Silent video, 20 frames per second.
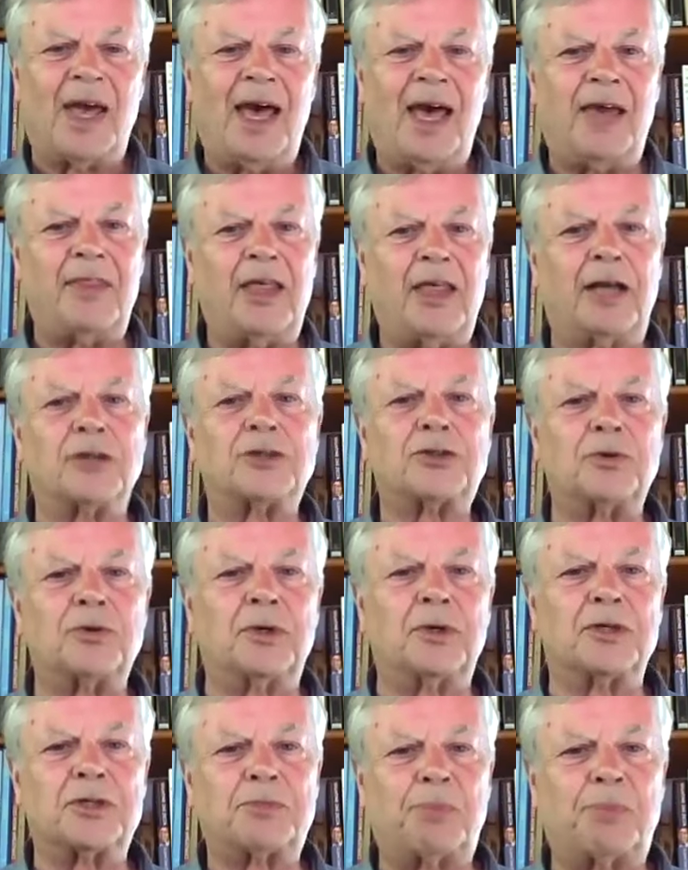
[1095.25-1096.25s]
And then as soon
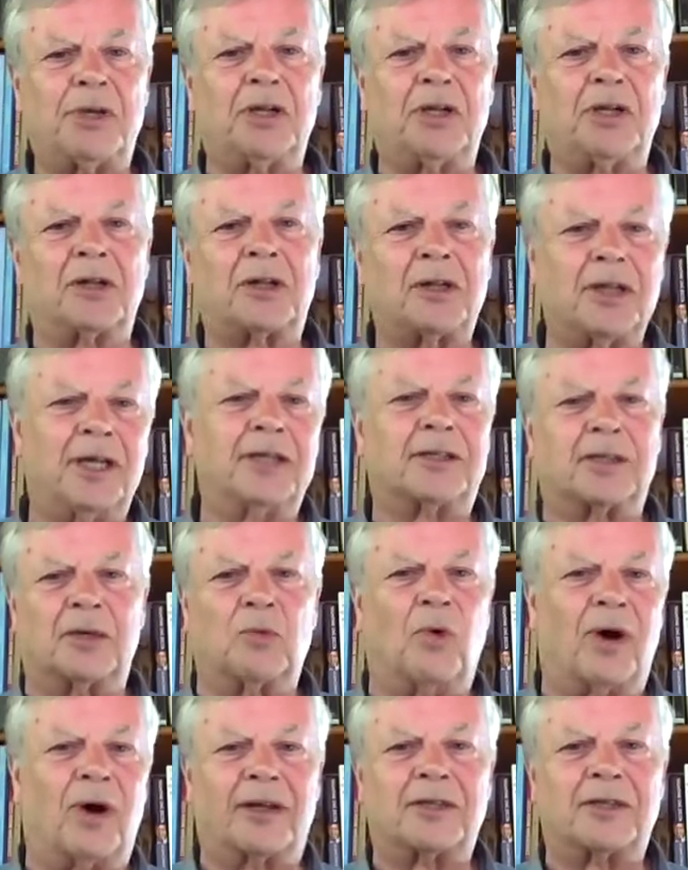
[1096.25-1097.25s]
as Bill Clinton
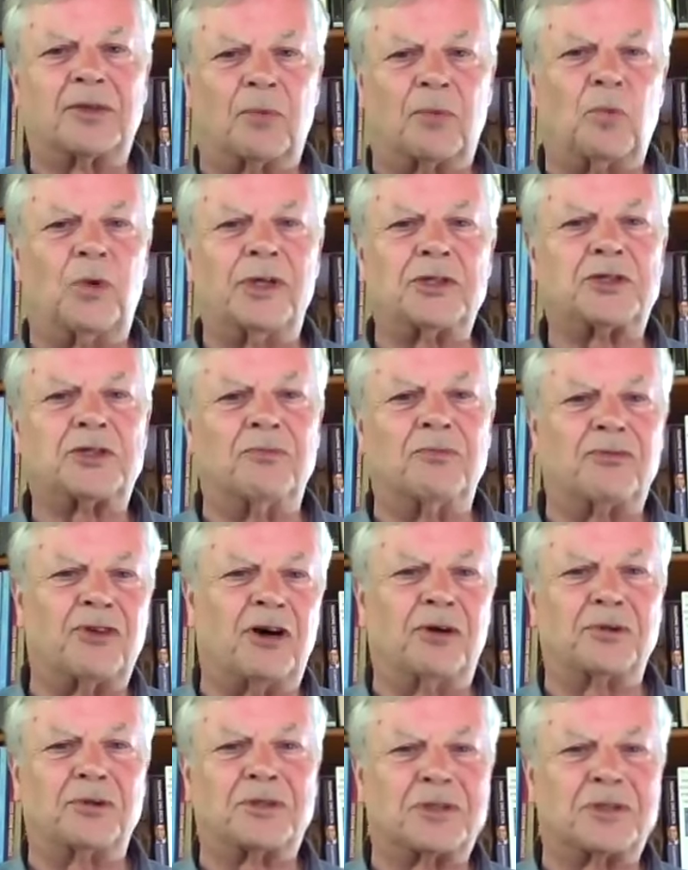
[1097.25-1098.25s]
wanted to win some
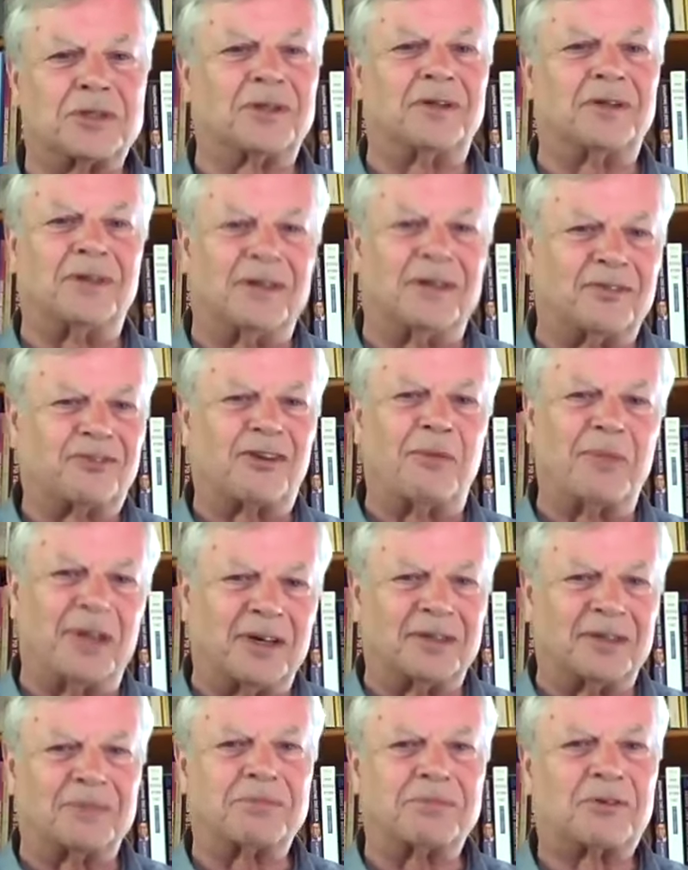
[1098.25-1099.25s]
votes from
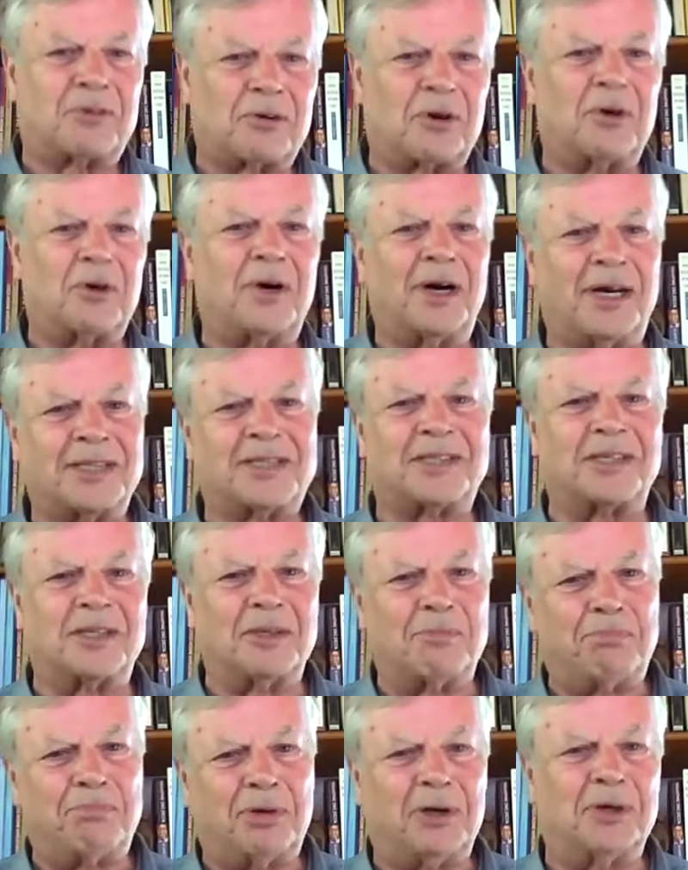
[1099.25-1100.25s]
the Croats and
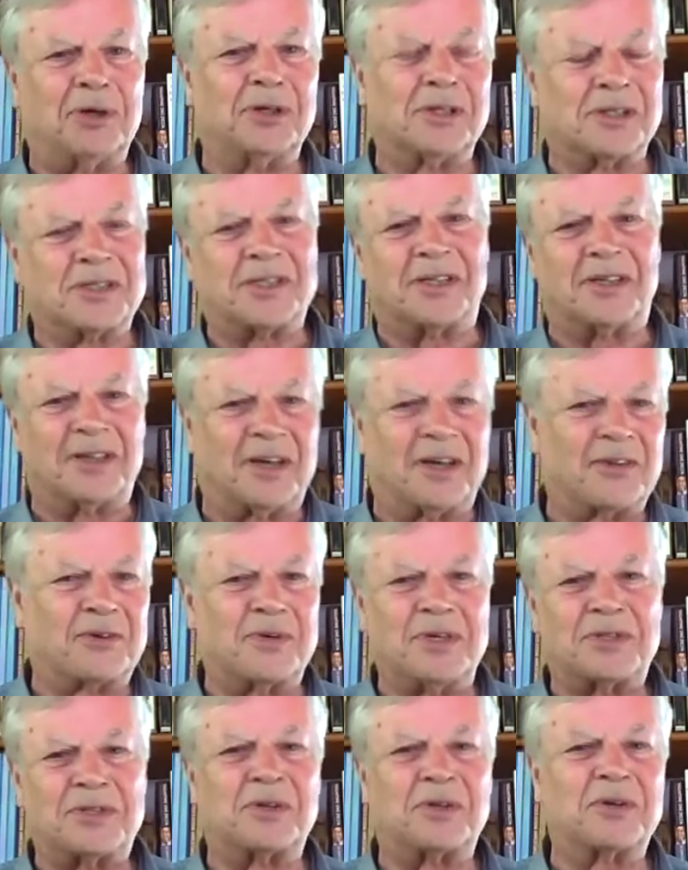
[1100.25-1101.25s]
the Poles and other
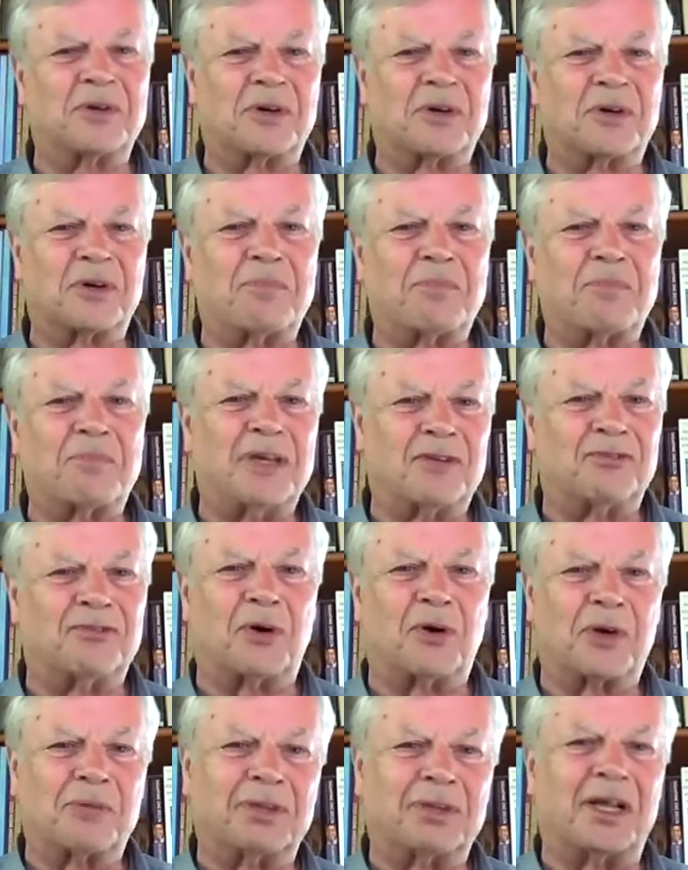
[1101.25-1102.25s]
Eastern European
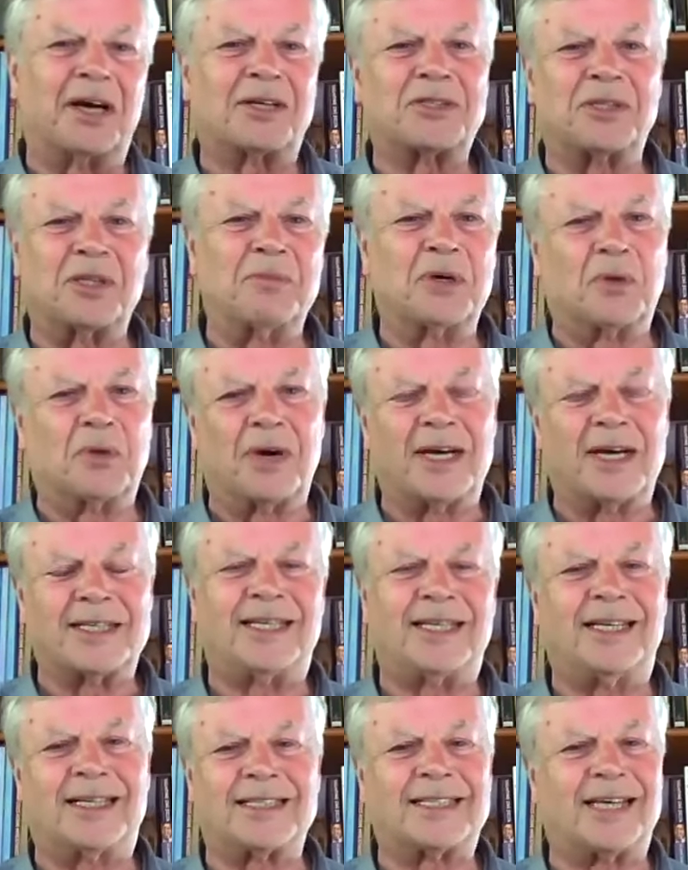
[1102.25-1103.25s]
voting blocs in the
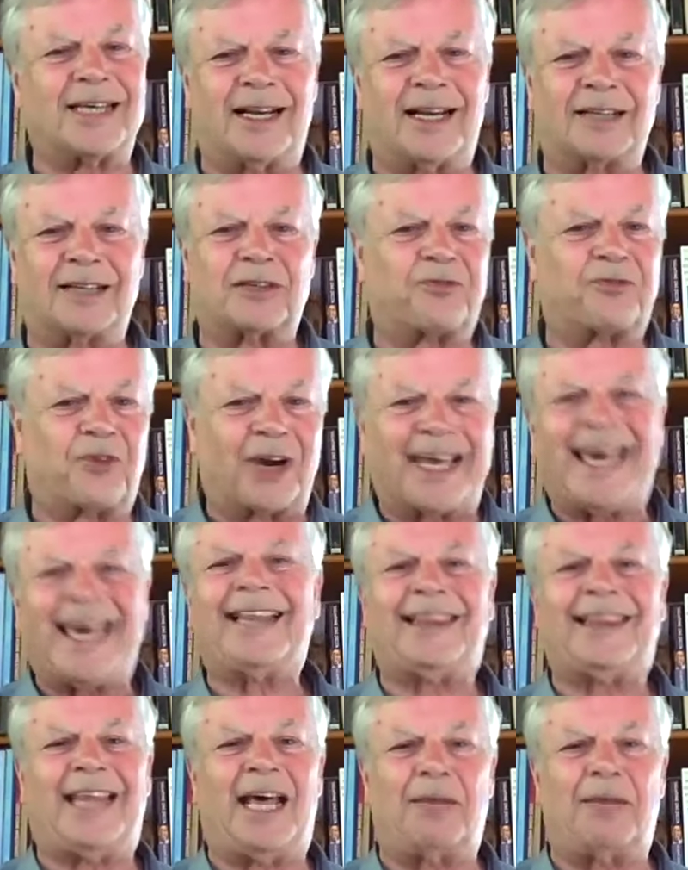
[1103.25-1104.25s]
Midwest, he decided to
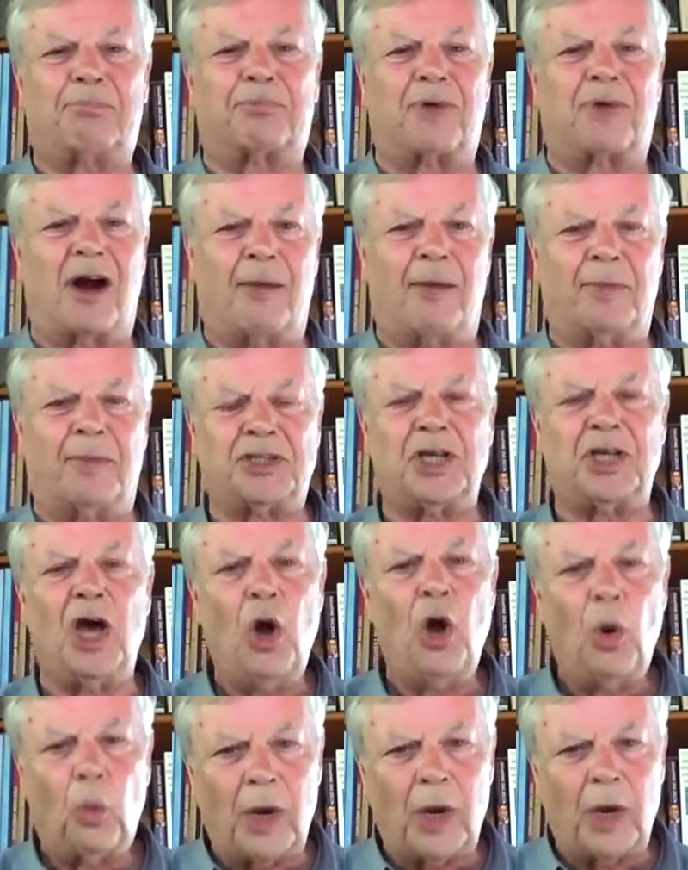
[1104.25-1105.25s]
forget that promise.
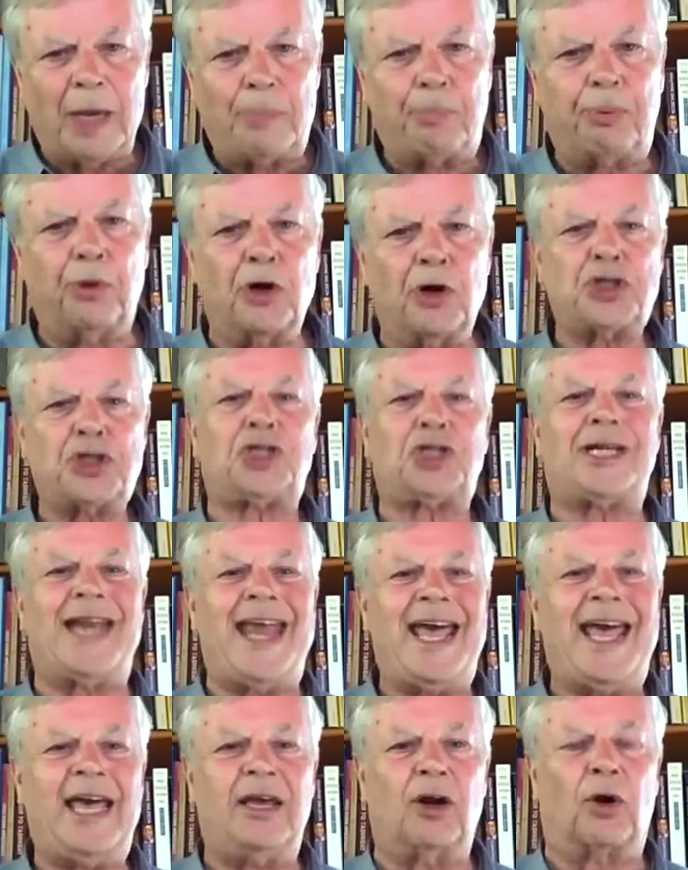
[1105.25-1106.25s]
We pushed
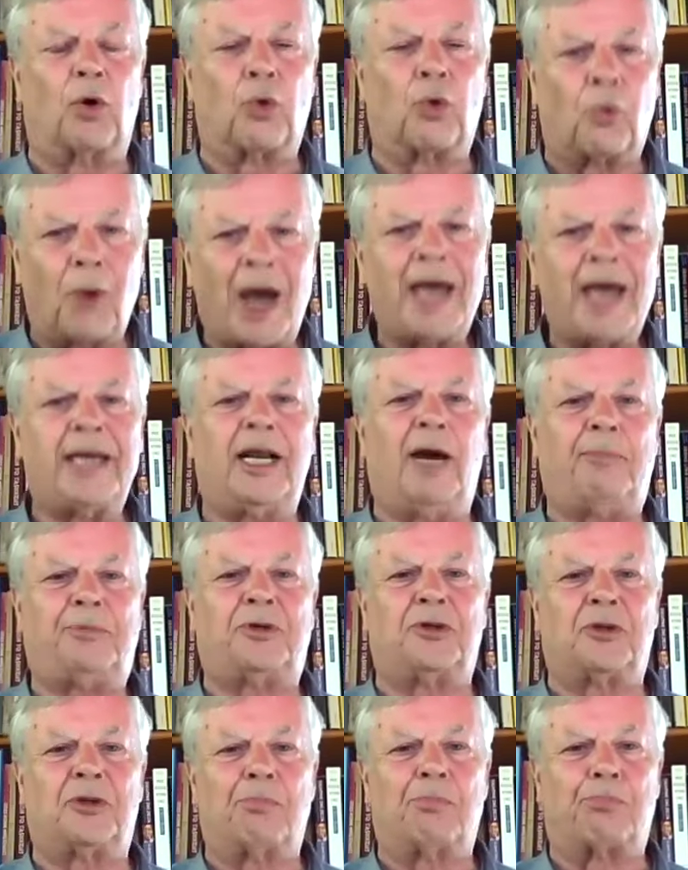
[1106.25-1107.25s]
NATO right up
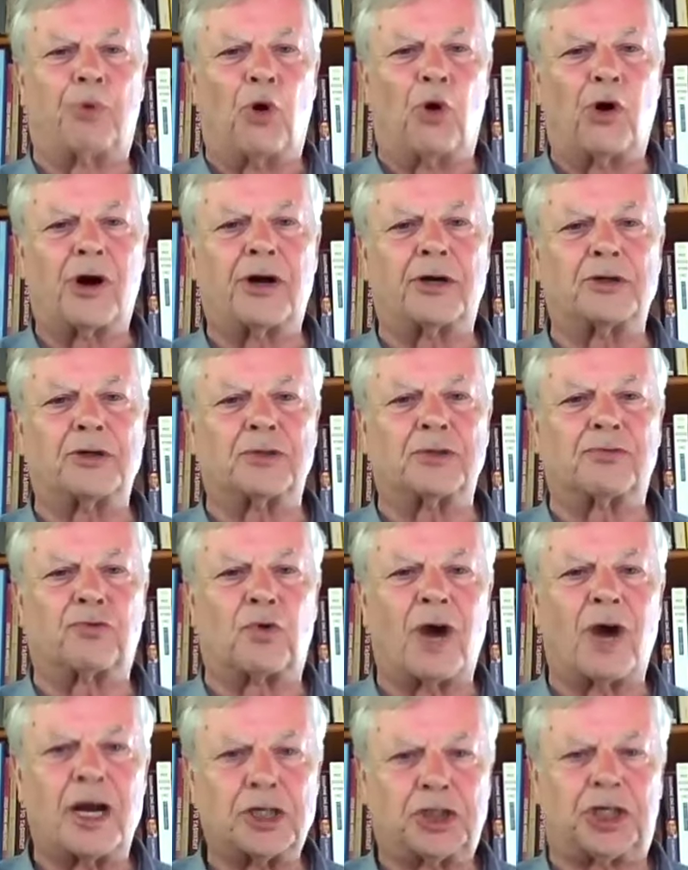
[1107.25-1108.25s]
to the borders of
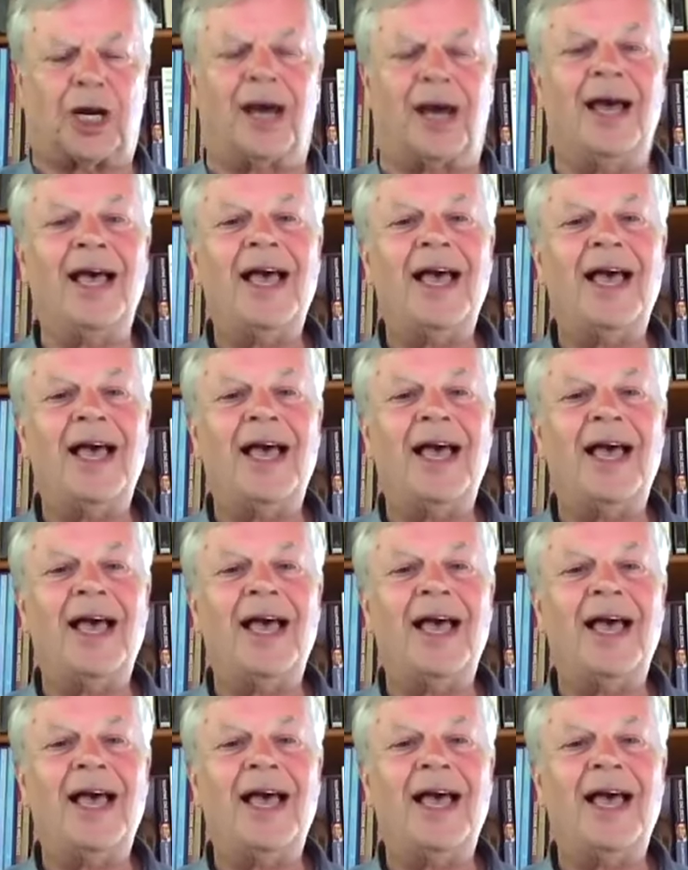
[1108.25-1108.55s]
Russia.